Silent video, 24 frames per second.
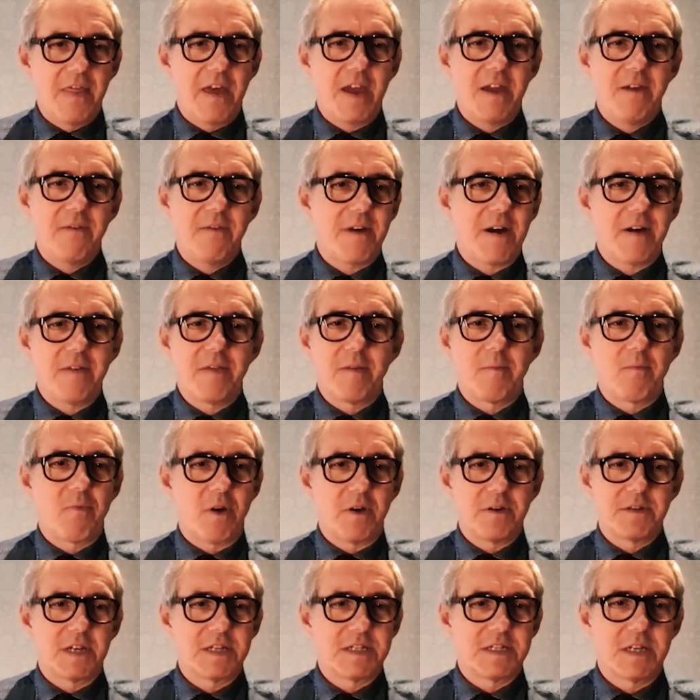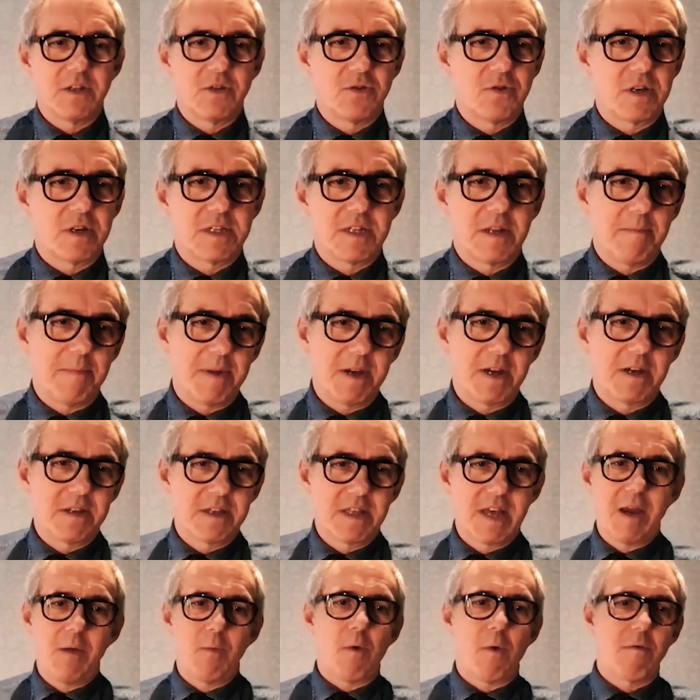They found the process interesting because
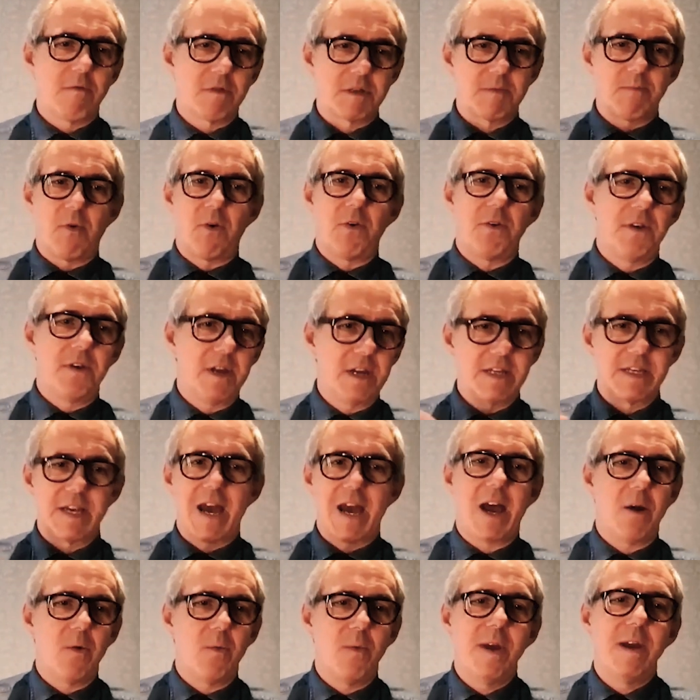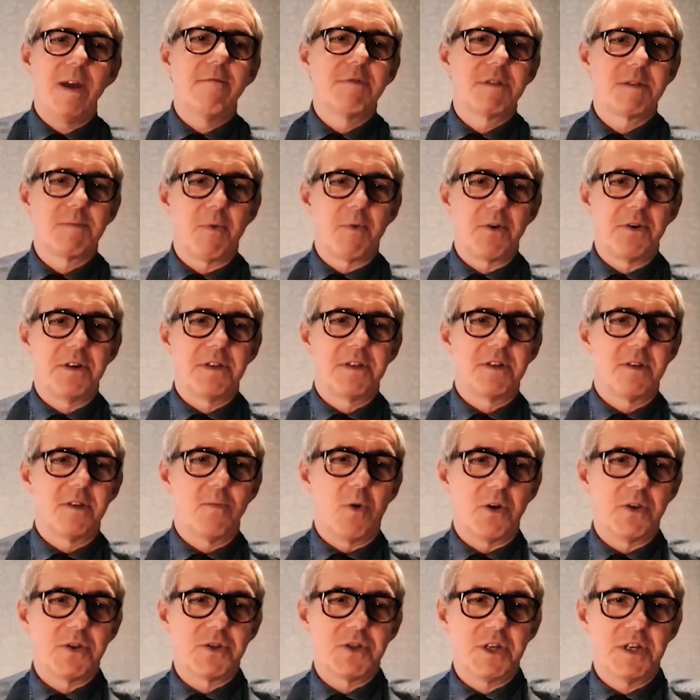they were responding to how we responded to the
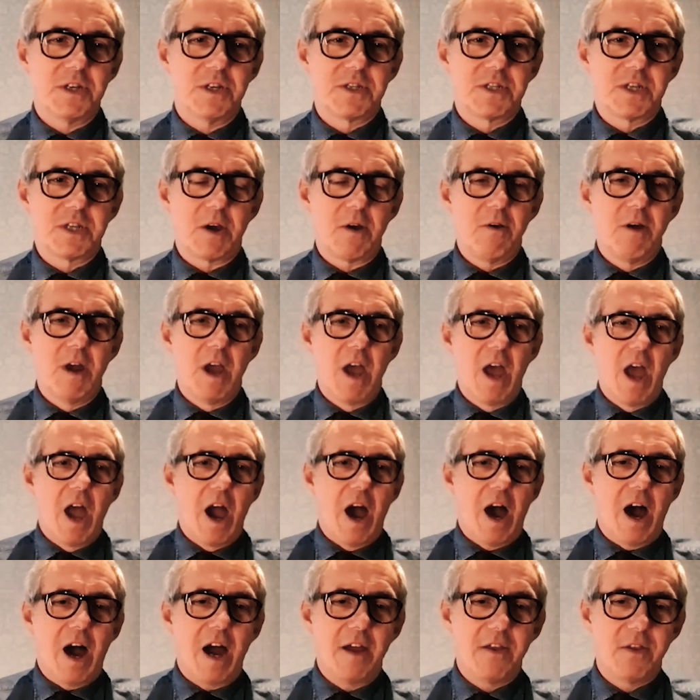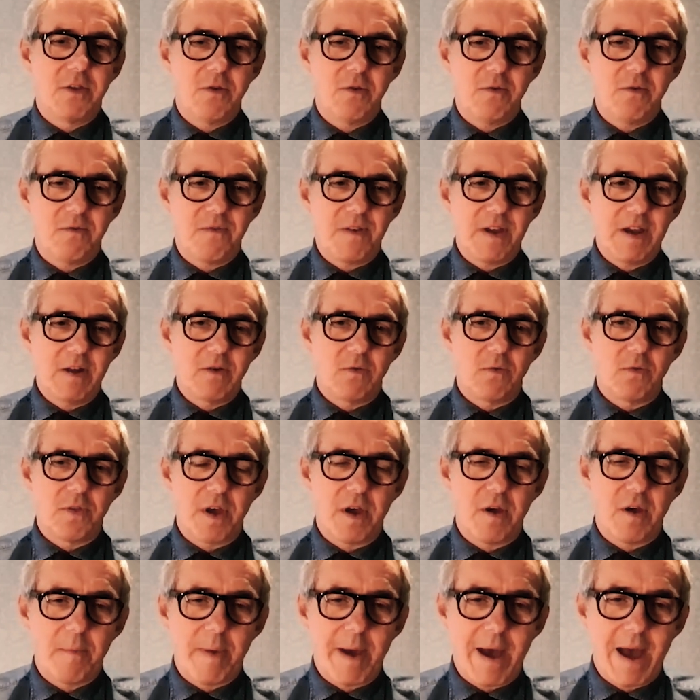watches. Yep. So I do feel,
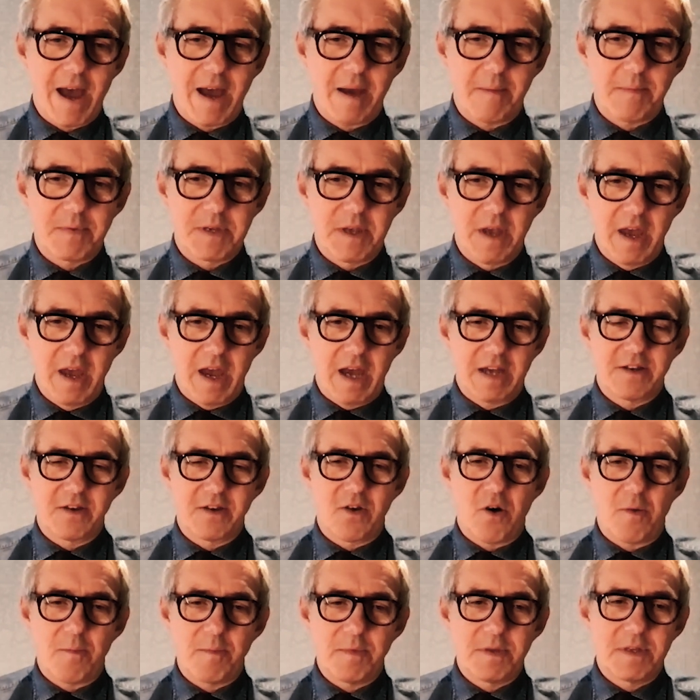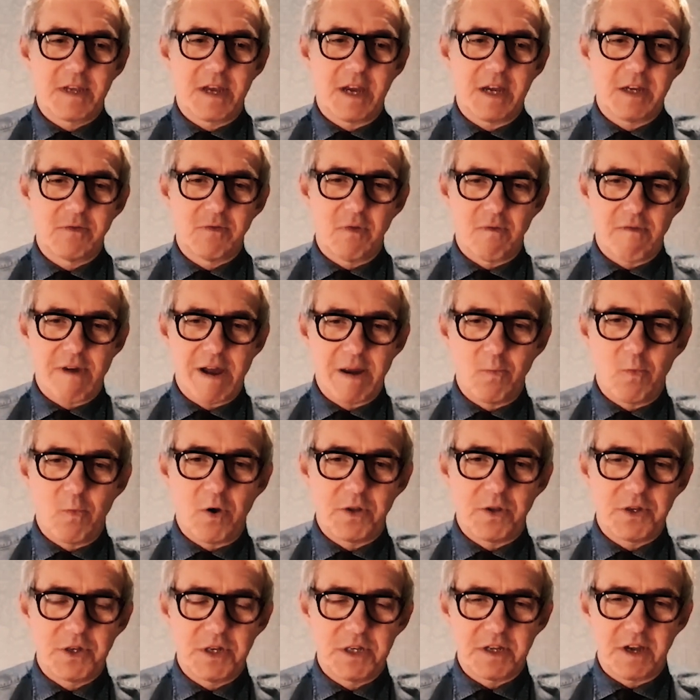although perhaps as a commentator around
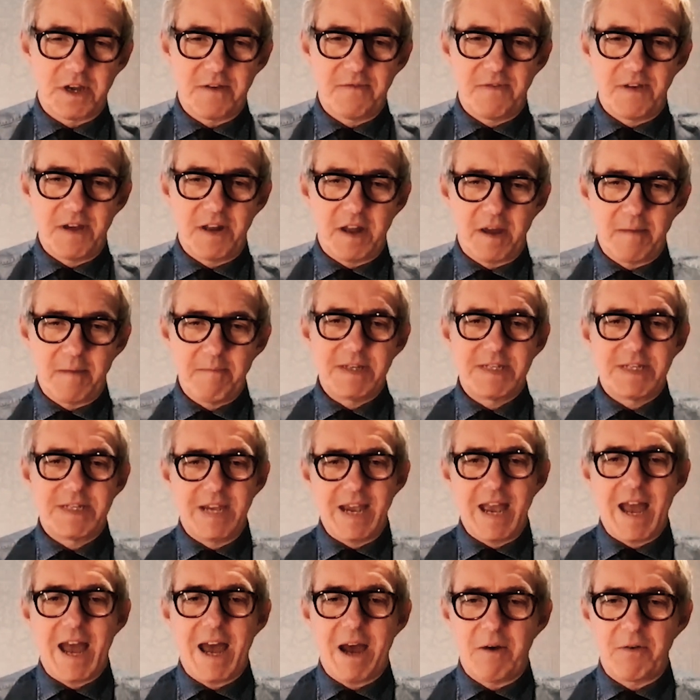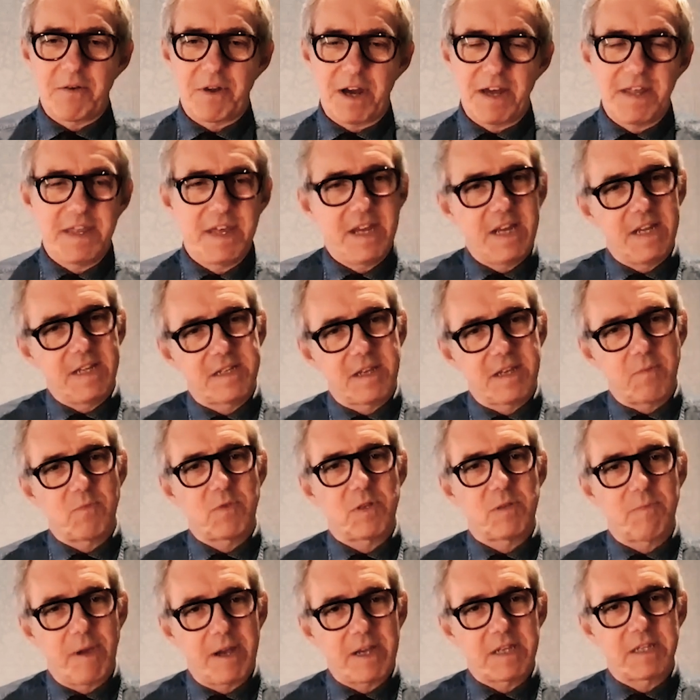watches, I feel I'm missing out. I think in some
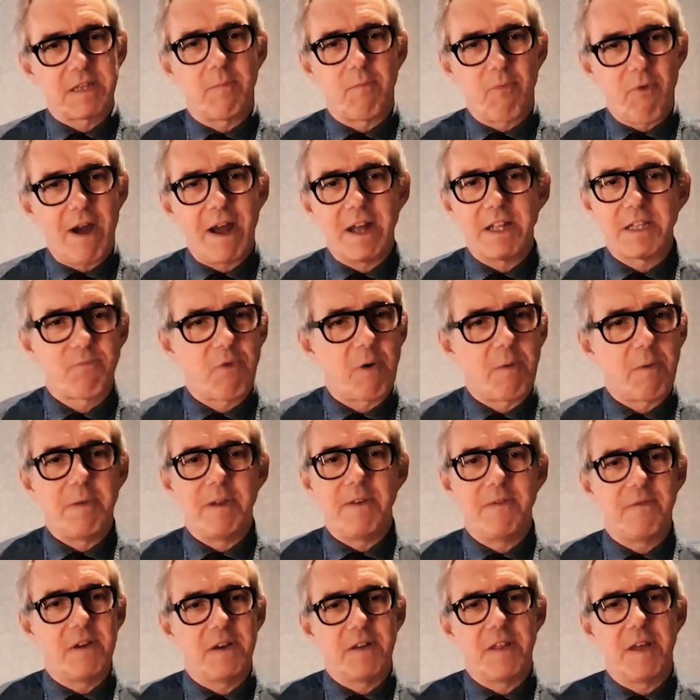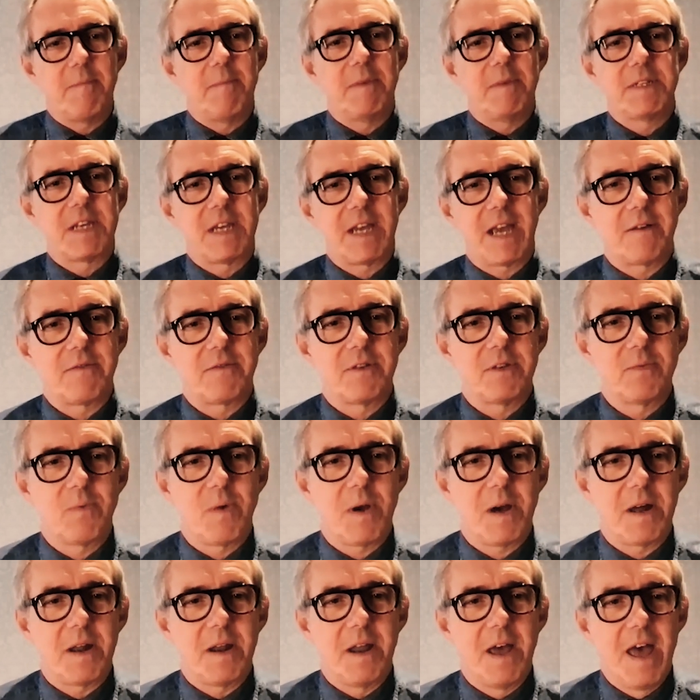respects, the brands probably feel they're missing out as
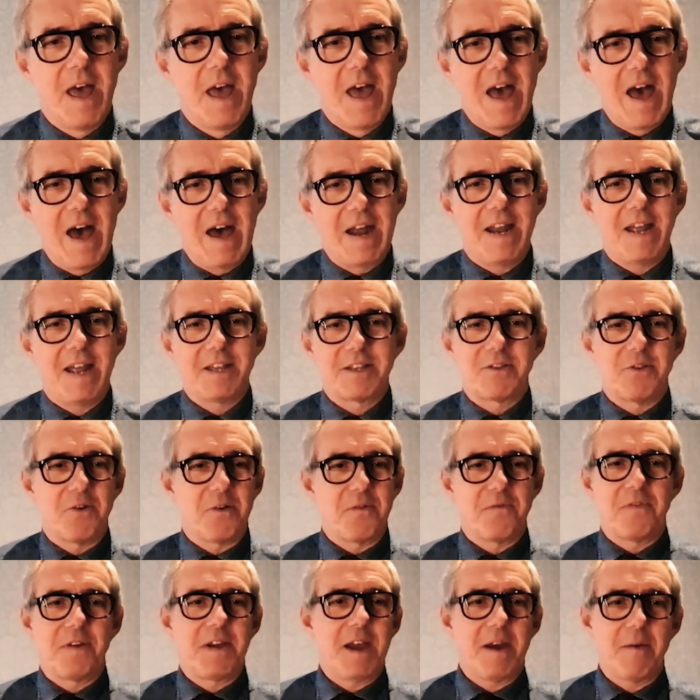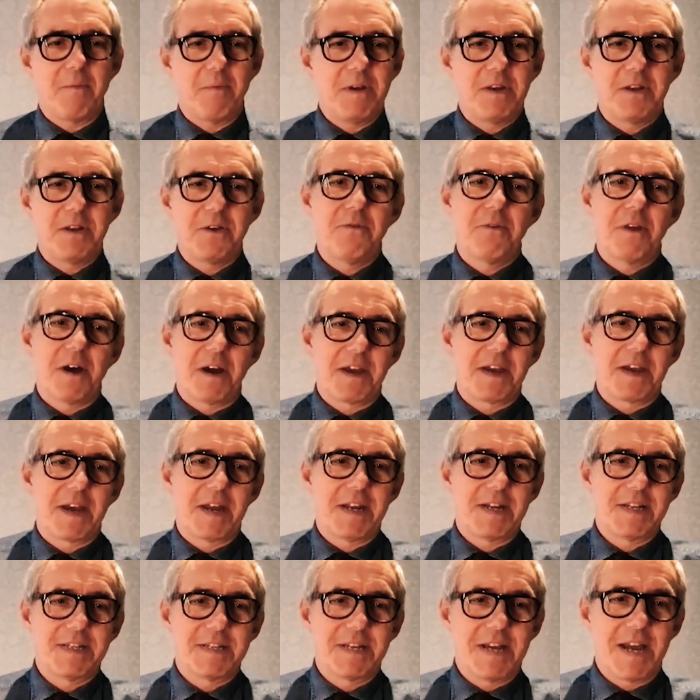well. And let's not forget, we do like
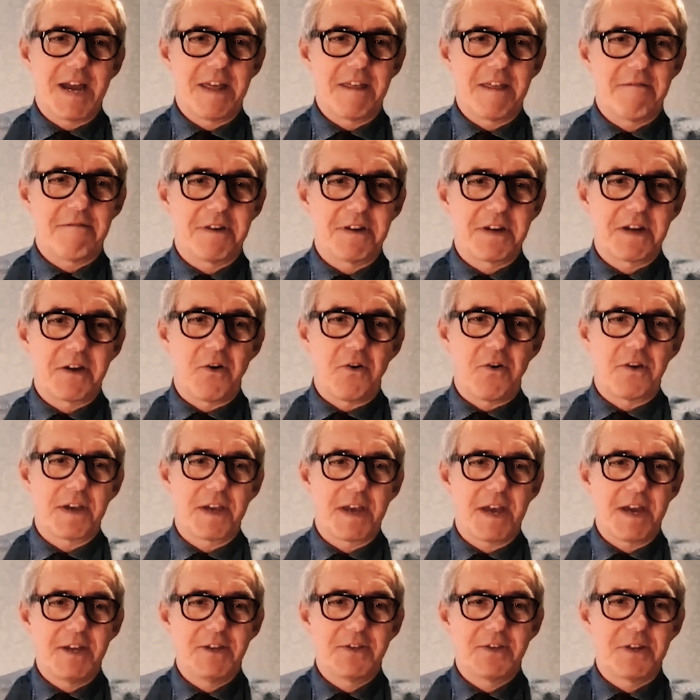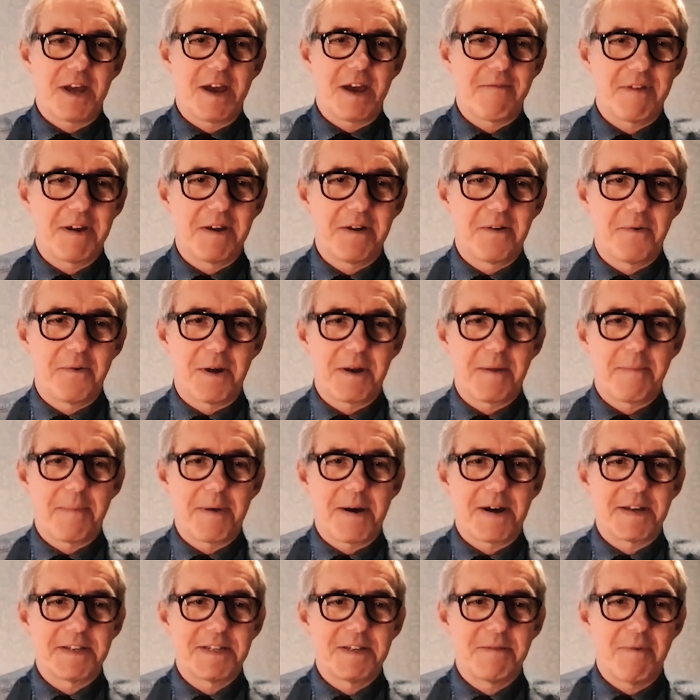getting together and on occasion having quite a
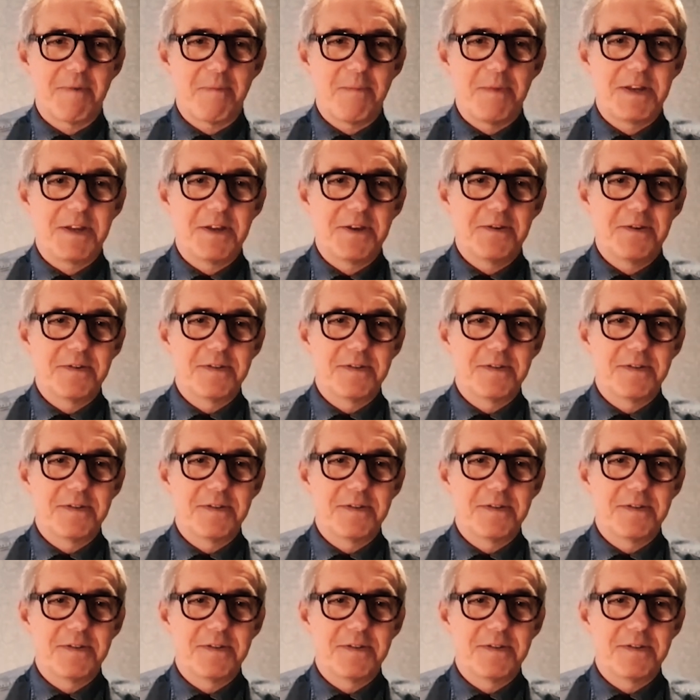party when we do.